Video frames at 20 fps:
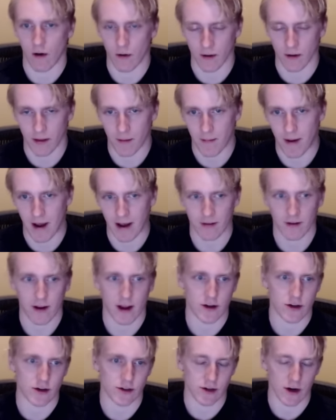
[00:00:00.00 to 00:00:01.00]
owning the pass
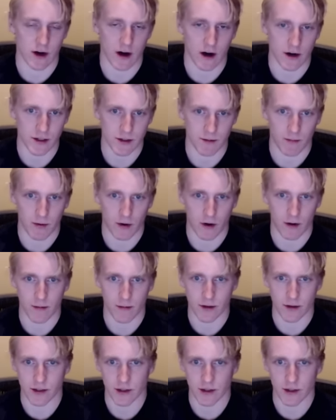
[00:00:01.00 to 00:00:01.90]
catchers or Carson Palmer.